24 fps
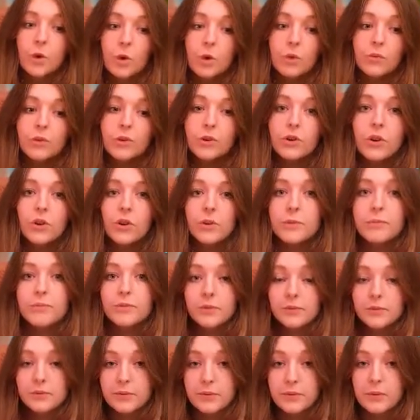Overall,
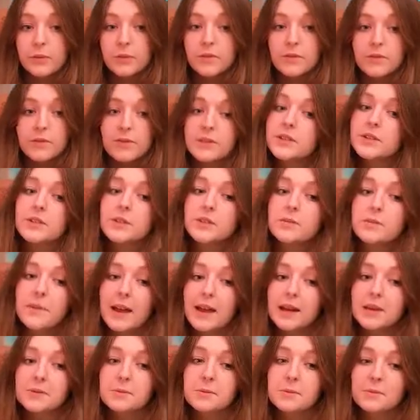the flow of the visitor
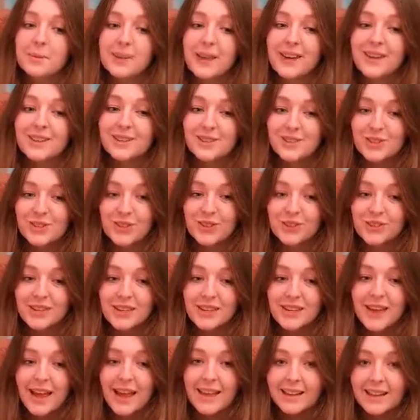management plan is good
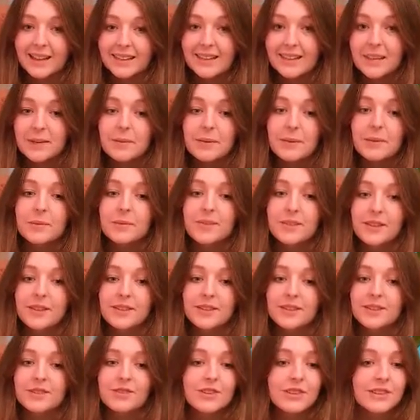and in keeping with
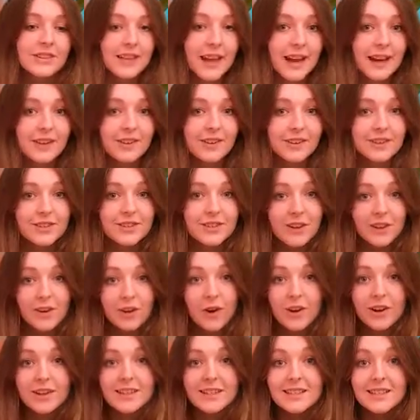industry standards,
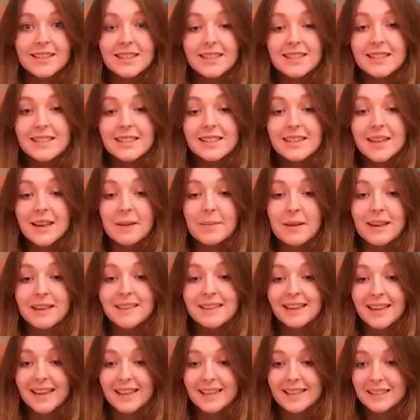according to the
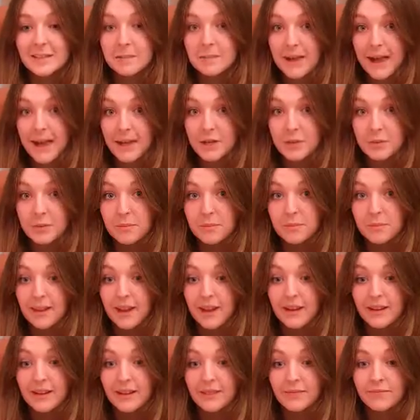CMS Guide to Management
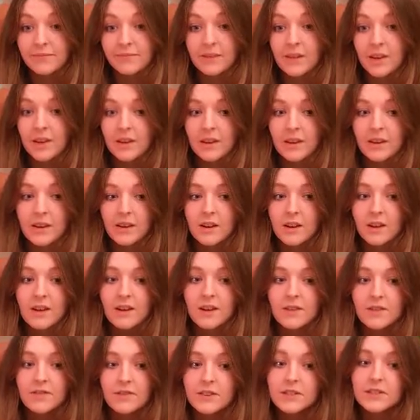Planning.
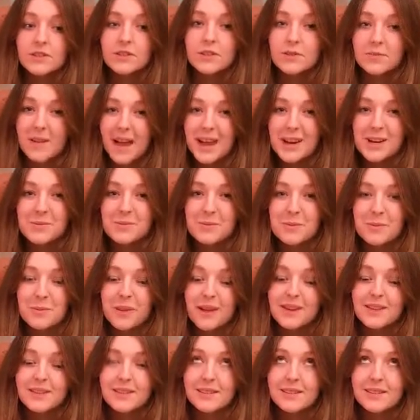The visitor management
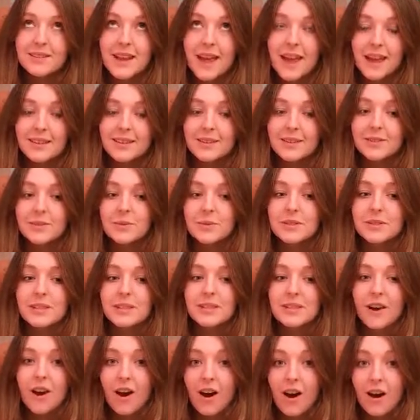plan is nestled
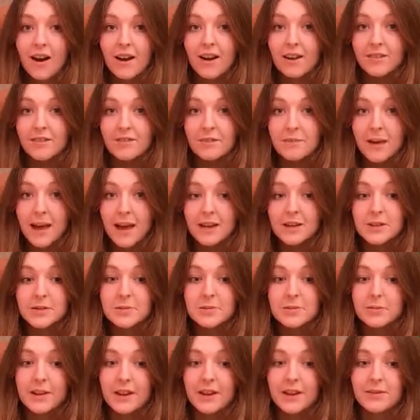within the heart of the
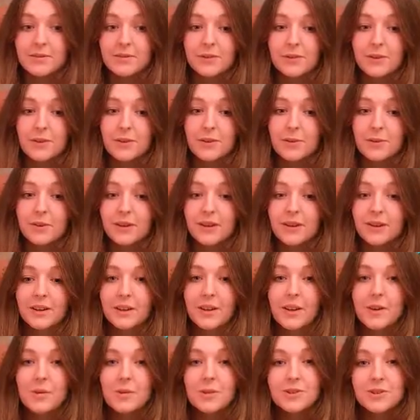management plan for Lochwinnoch,
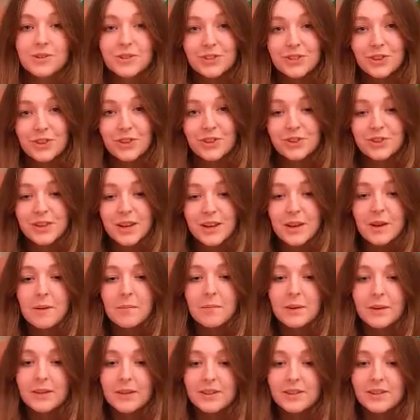which is good
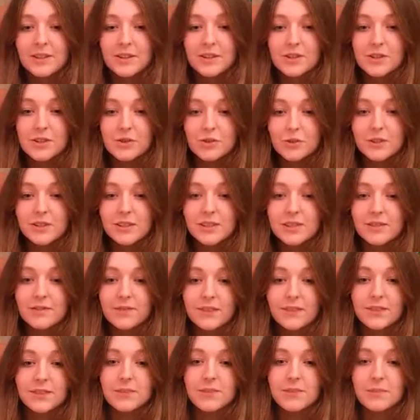because it shows that
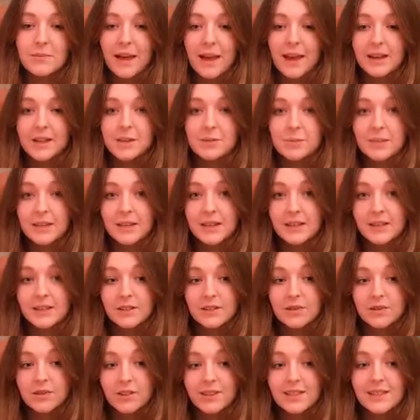visitor management is
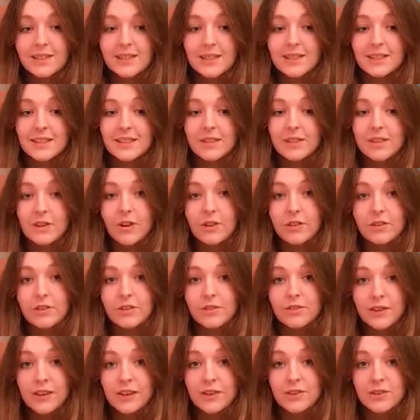intrinsic to the
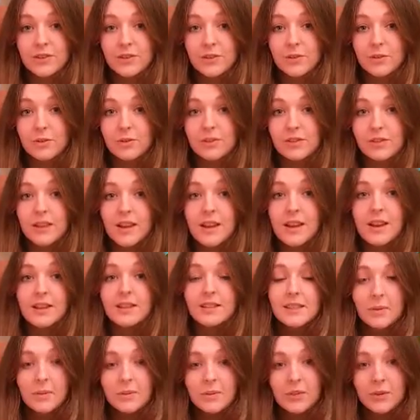conservation goals,
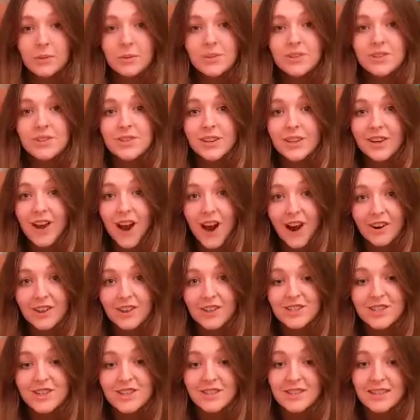something which is
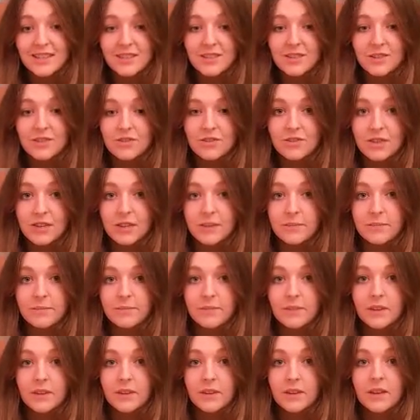encouraged in the industry.
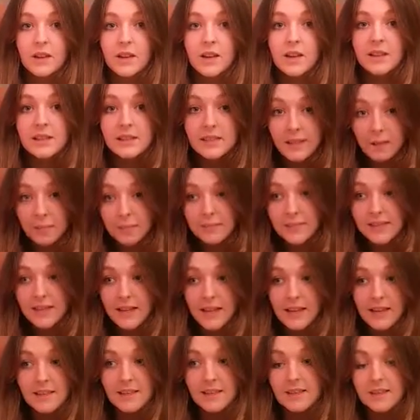Some
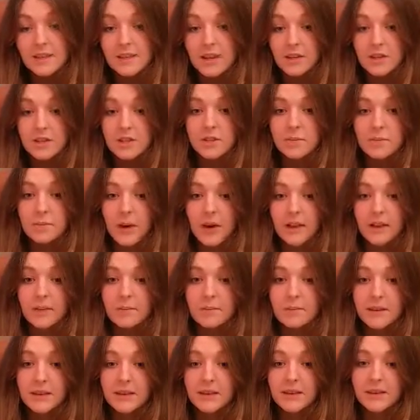sites, such as
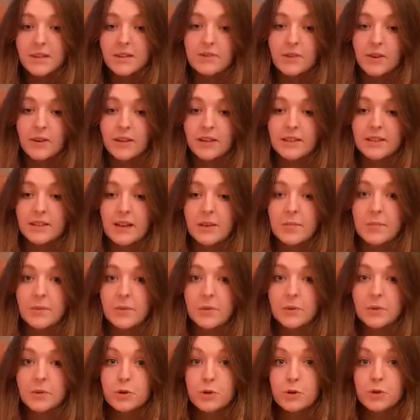Brecon Beacons for
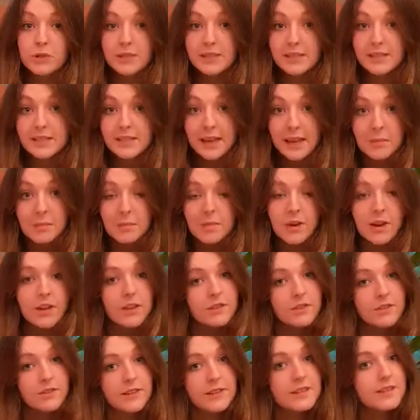example, choose to
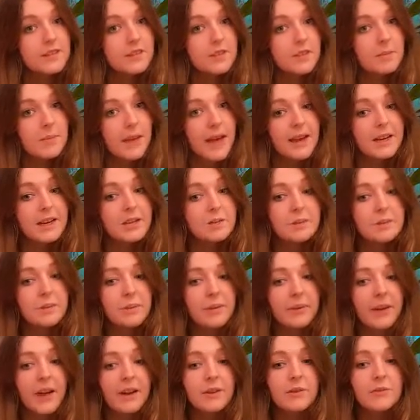separate their visitor
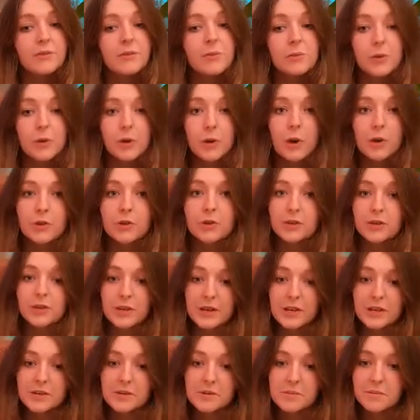management plan from their
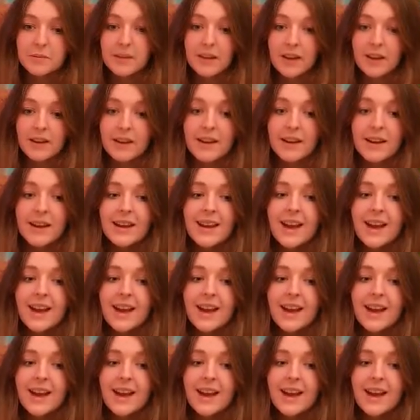conservation plan,